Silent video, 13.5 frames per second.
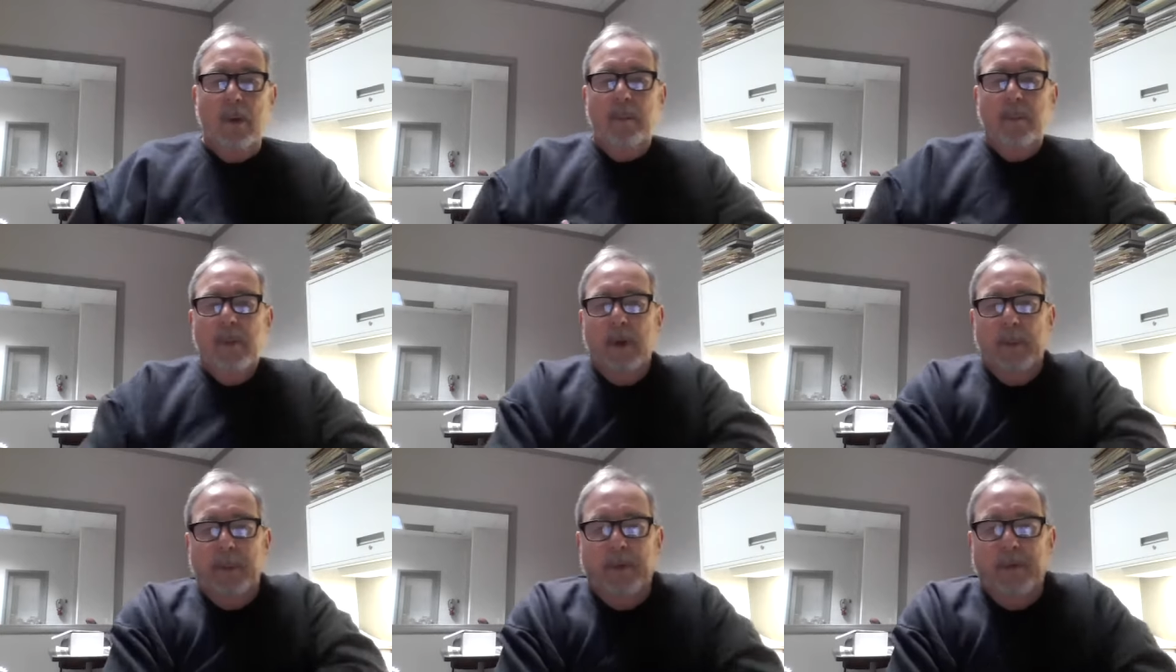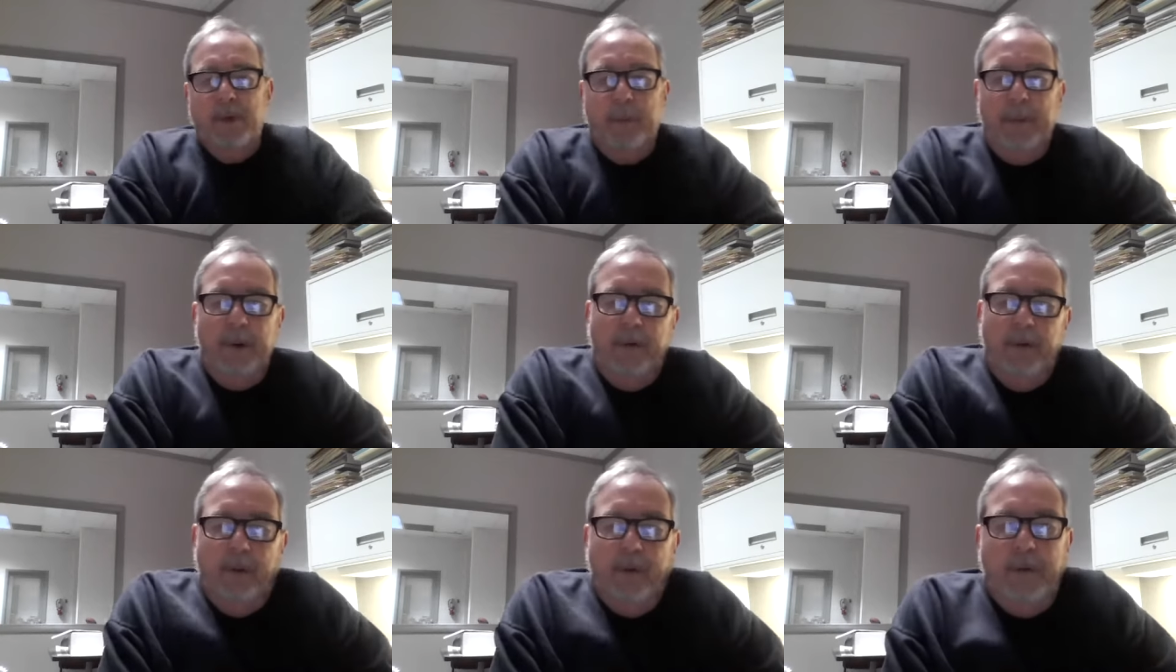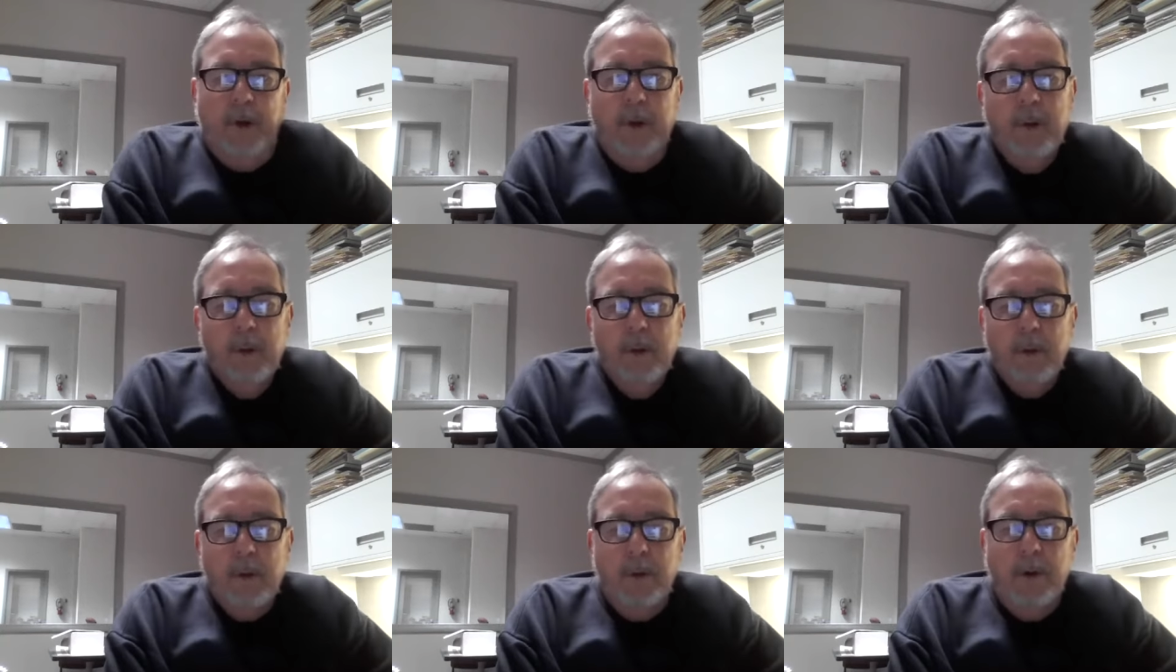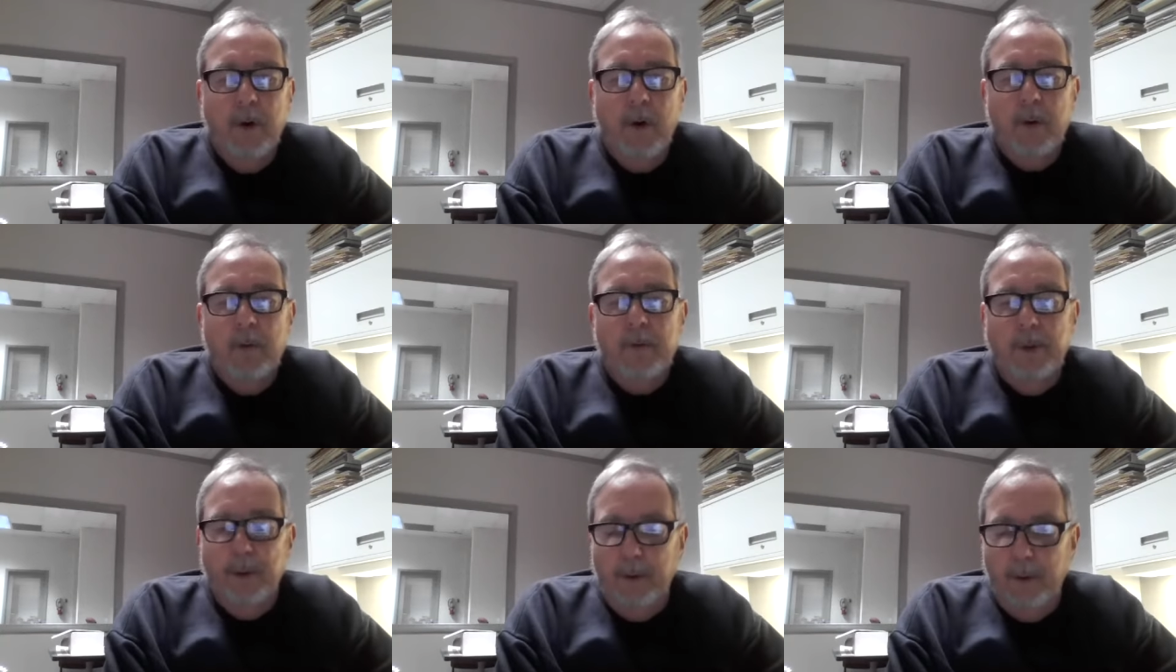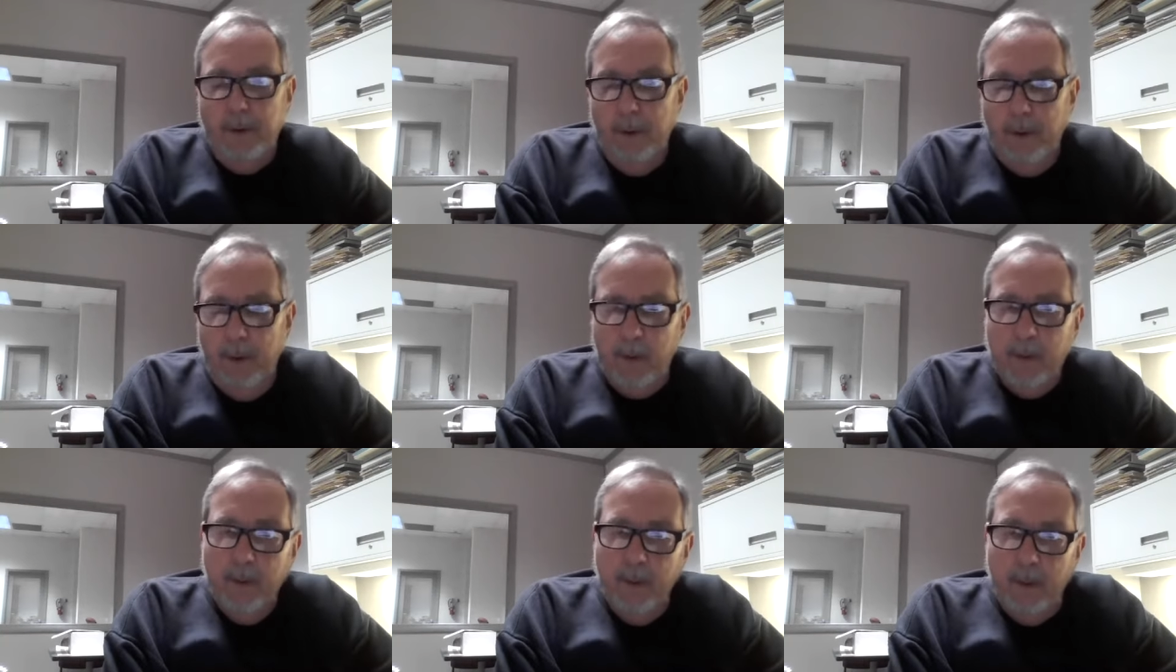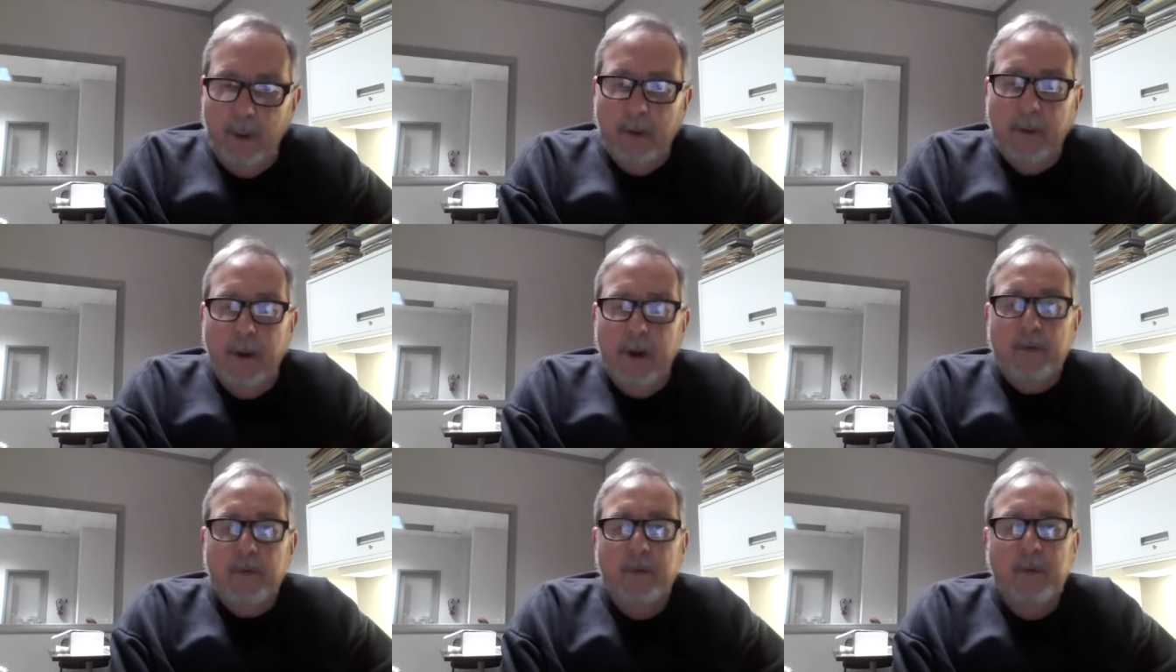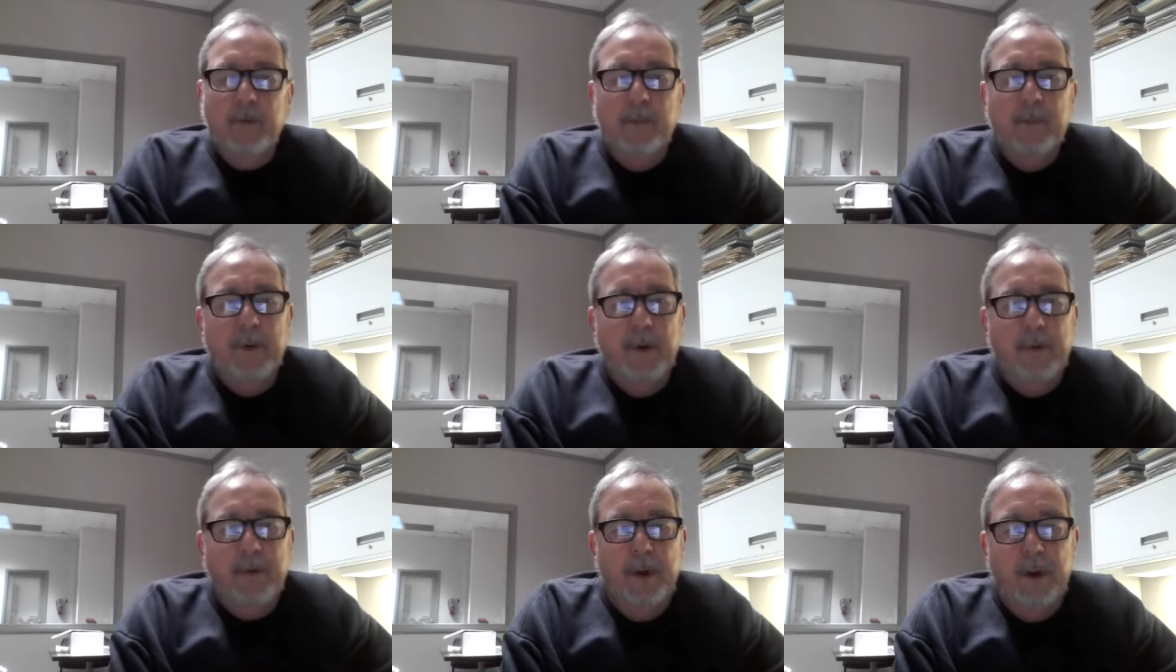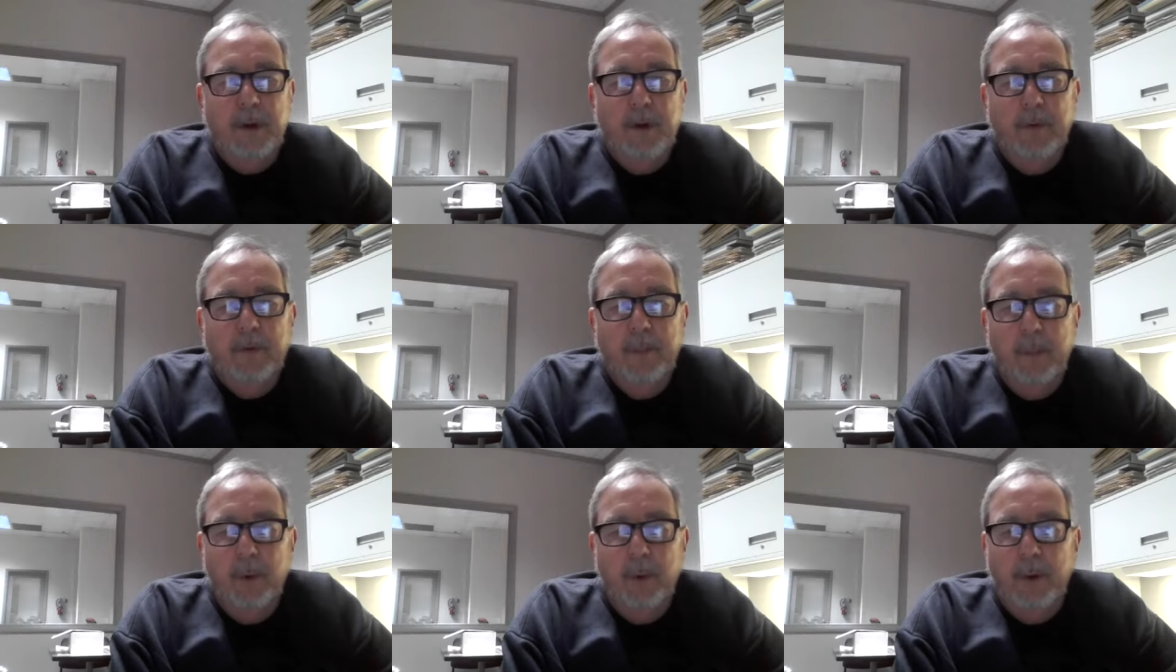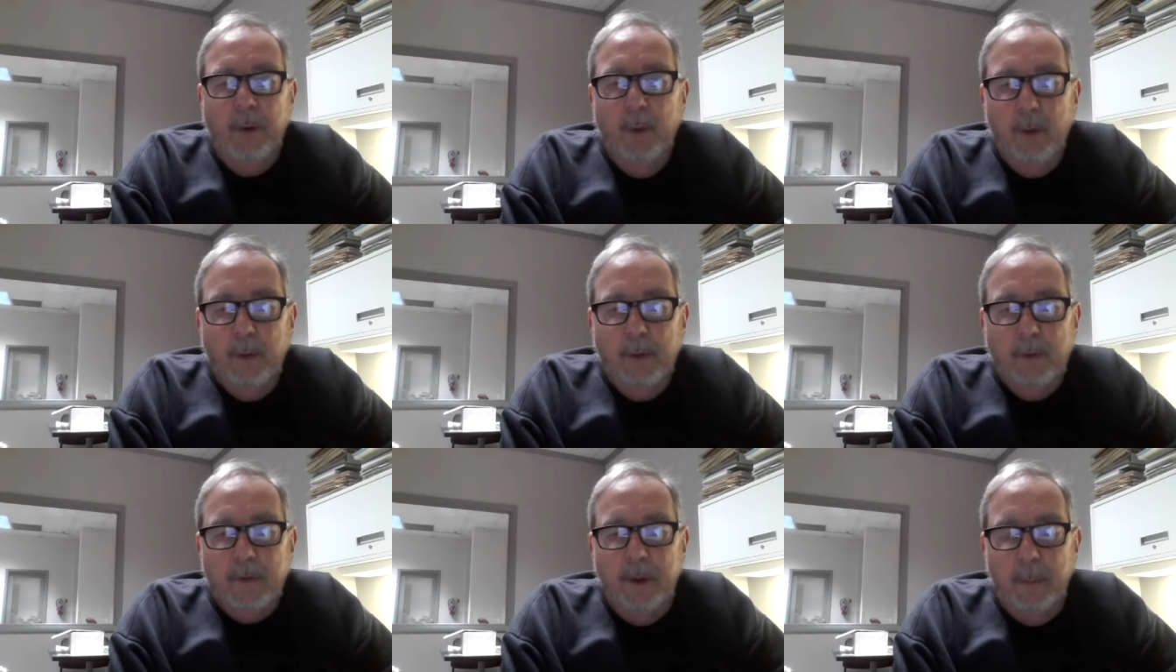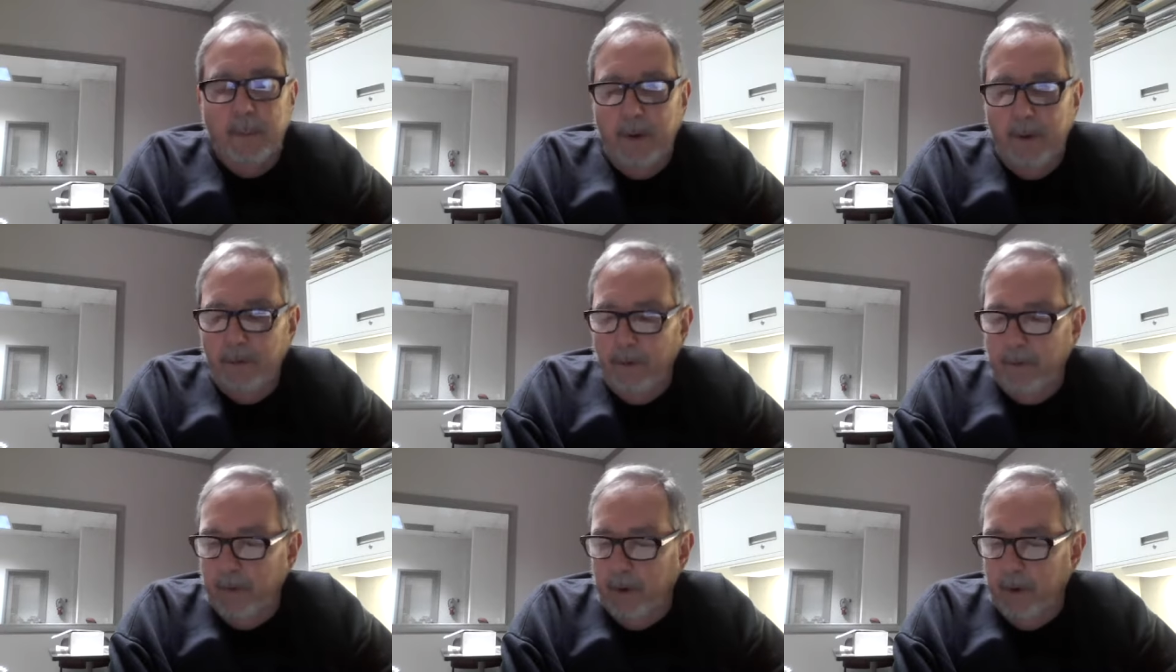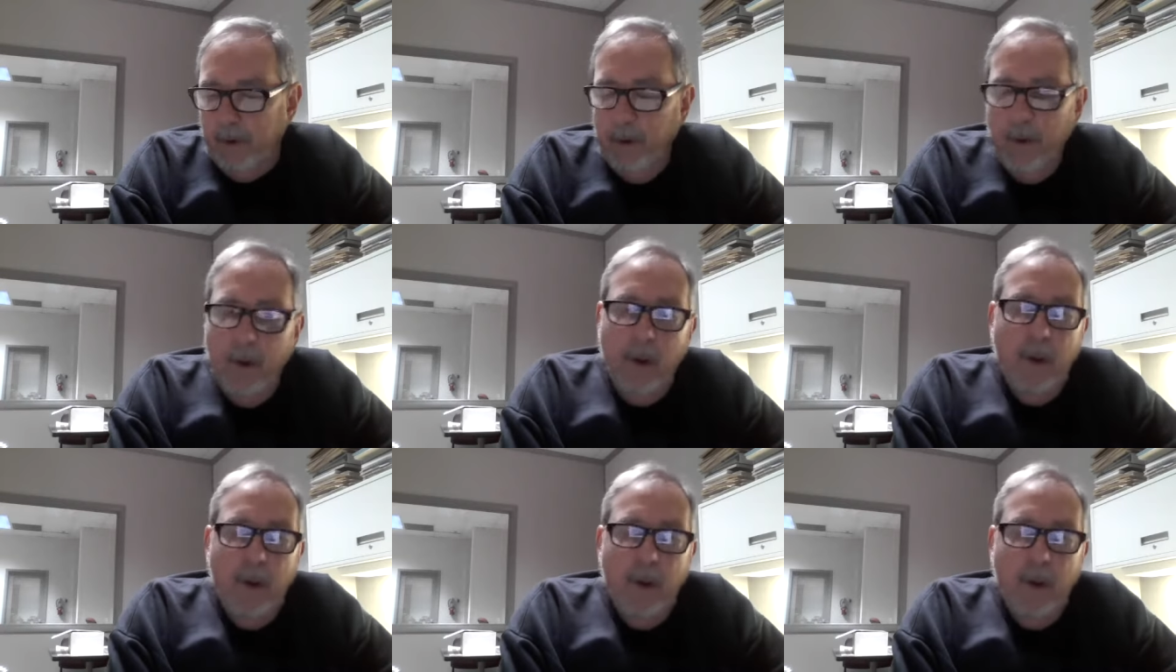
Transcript: Well, happy St. Patrick's Day. Lee Harter, T&D here. Uh, actually, some very sad news to bring you on this St. Patrick's Day.